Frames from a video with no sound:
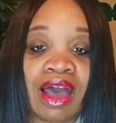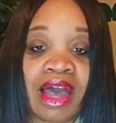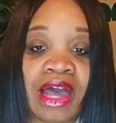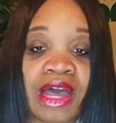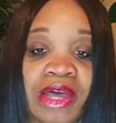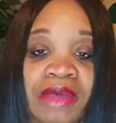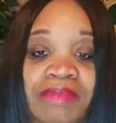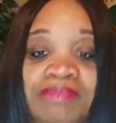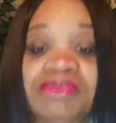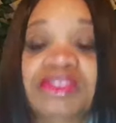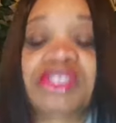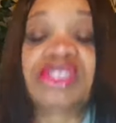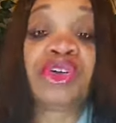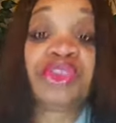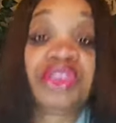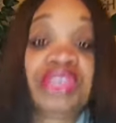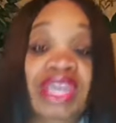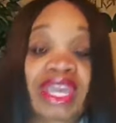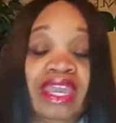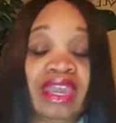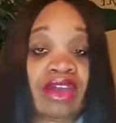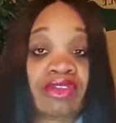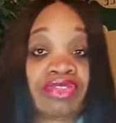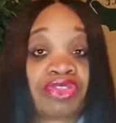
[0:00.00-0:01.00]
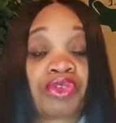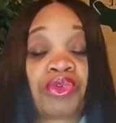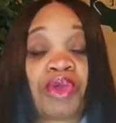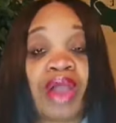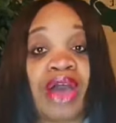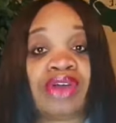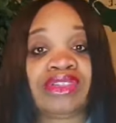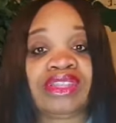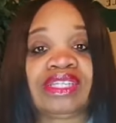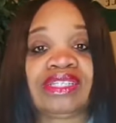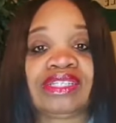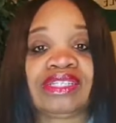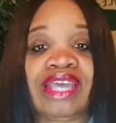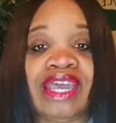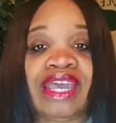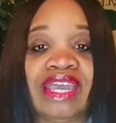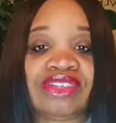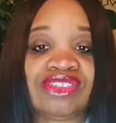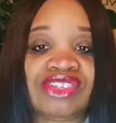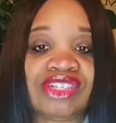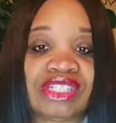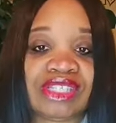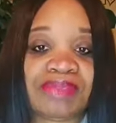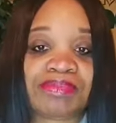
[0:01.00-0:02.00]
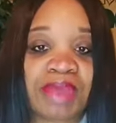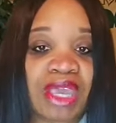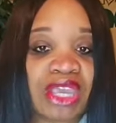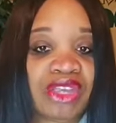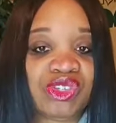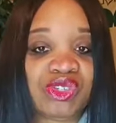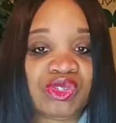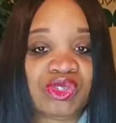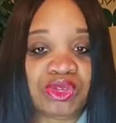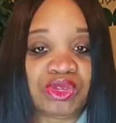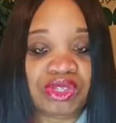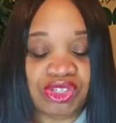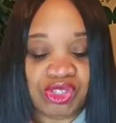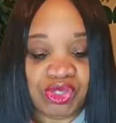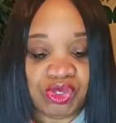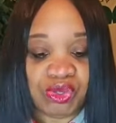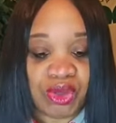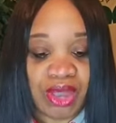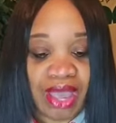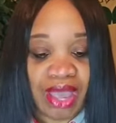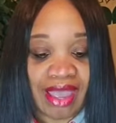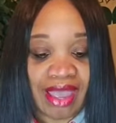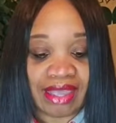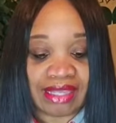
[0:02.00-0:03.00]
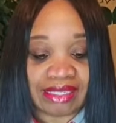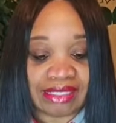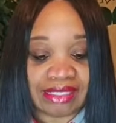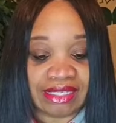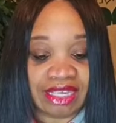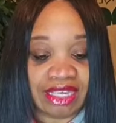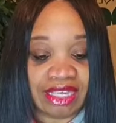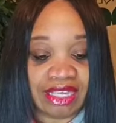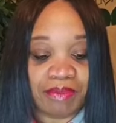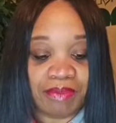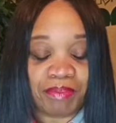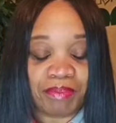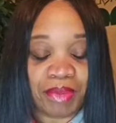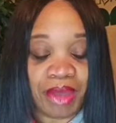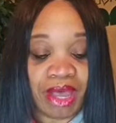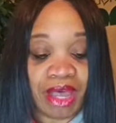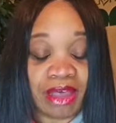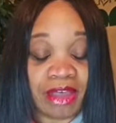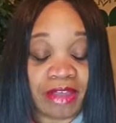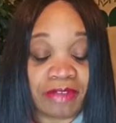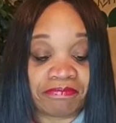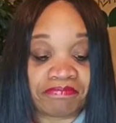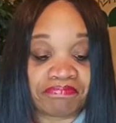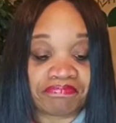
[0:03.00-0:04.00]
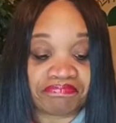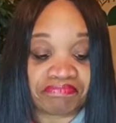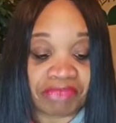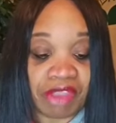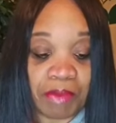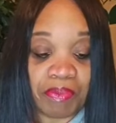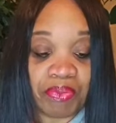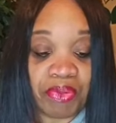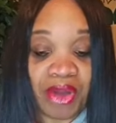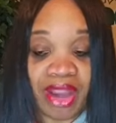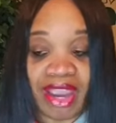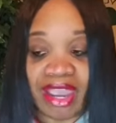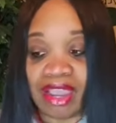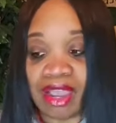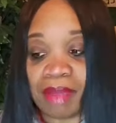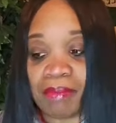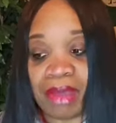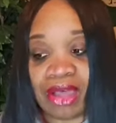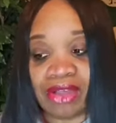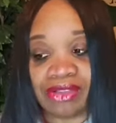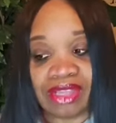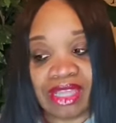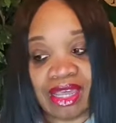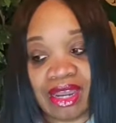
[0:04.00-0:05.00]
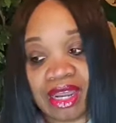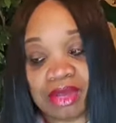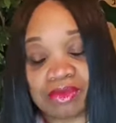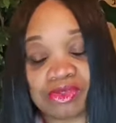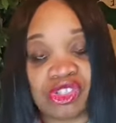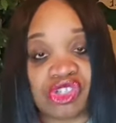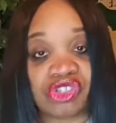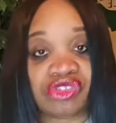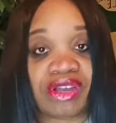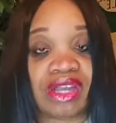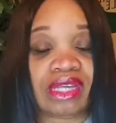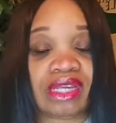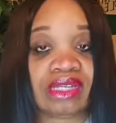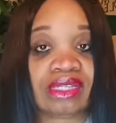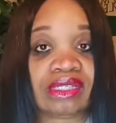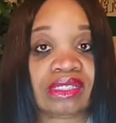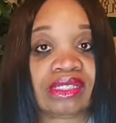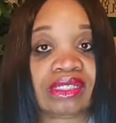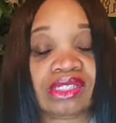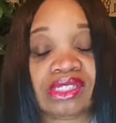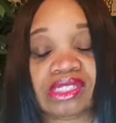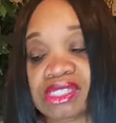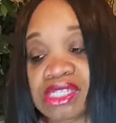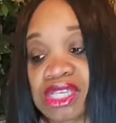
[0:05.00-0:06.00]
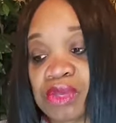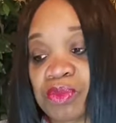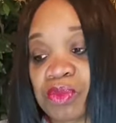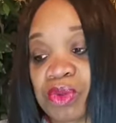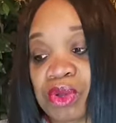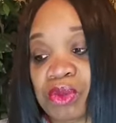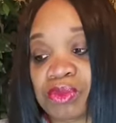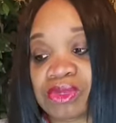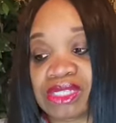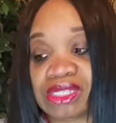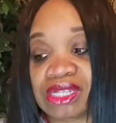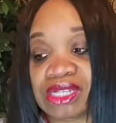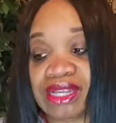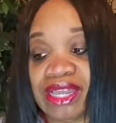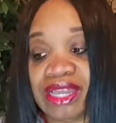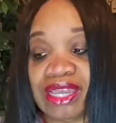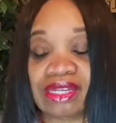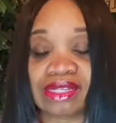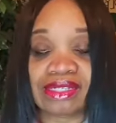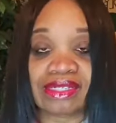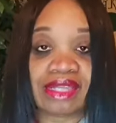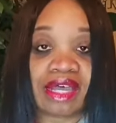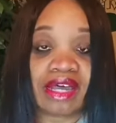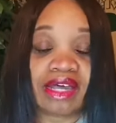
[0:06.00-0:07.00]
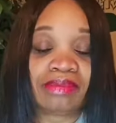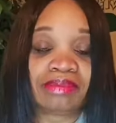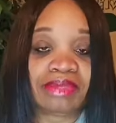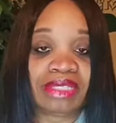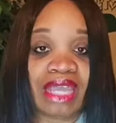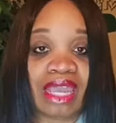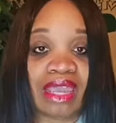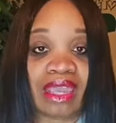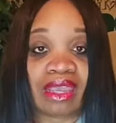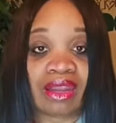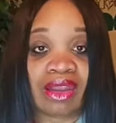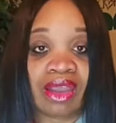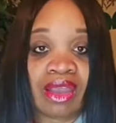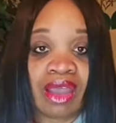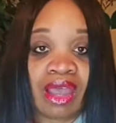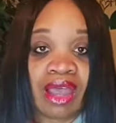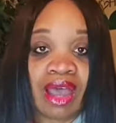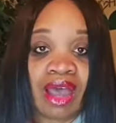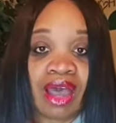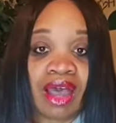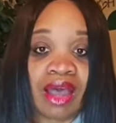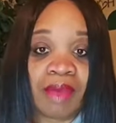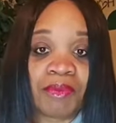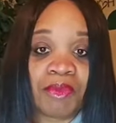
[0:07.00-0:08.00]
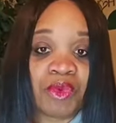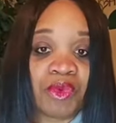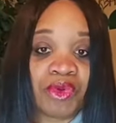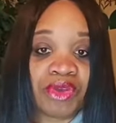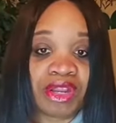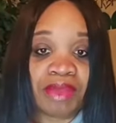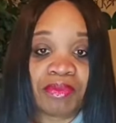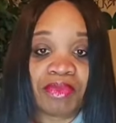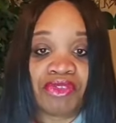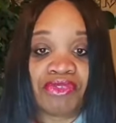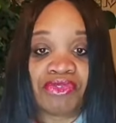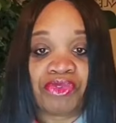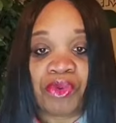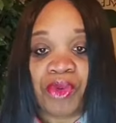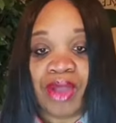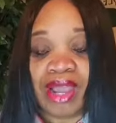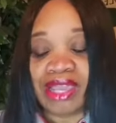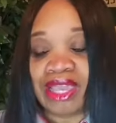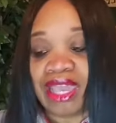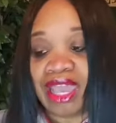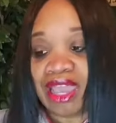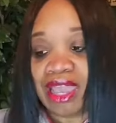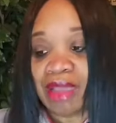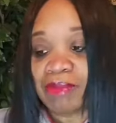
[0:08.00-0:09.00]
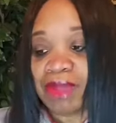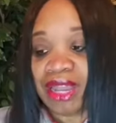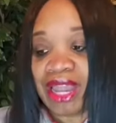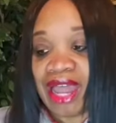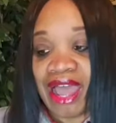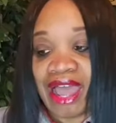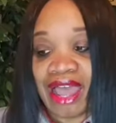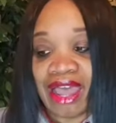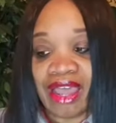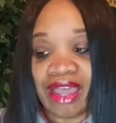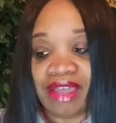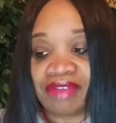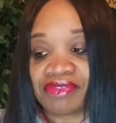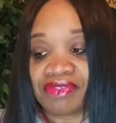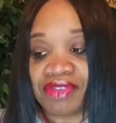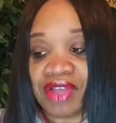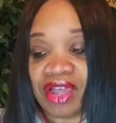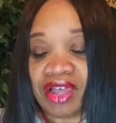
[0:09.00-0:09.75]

Um, so yeah, throughout the day, just make sure that you guys keep um, praying about that. I was trying to see what was the latest update um, on it before I came live.